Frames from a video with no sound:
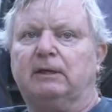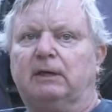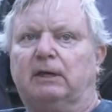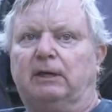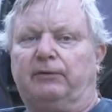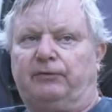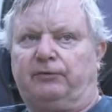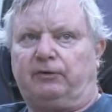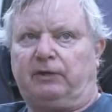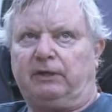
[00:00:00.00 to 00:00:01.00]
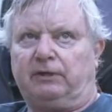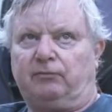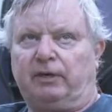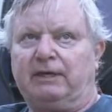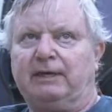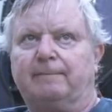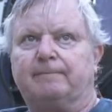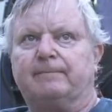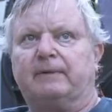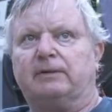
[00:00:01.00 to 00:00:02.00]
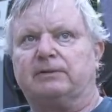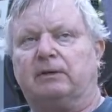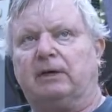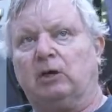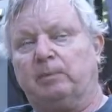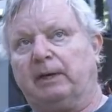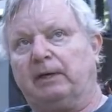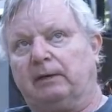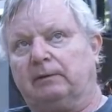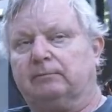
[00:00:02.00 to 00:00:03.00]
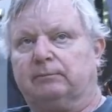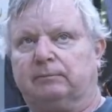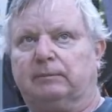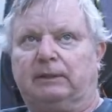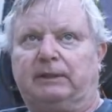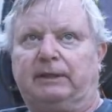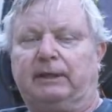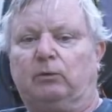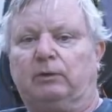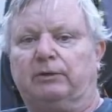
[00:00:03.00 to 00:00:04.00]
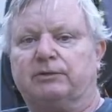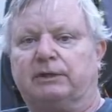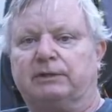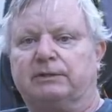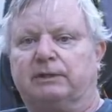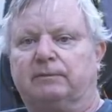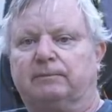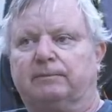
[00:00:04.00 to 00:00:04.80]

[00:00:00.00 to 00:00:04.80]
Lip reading: to get it ready. So I hope I can get all those things done.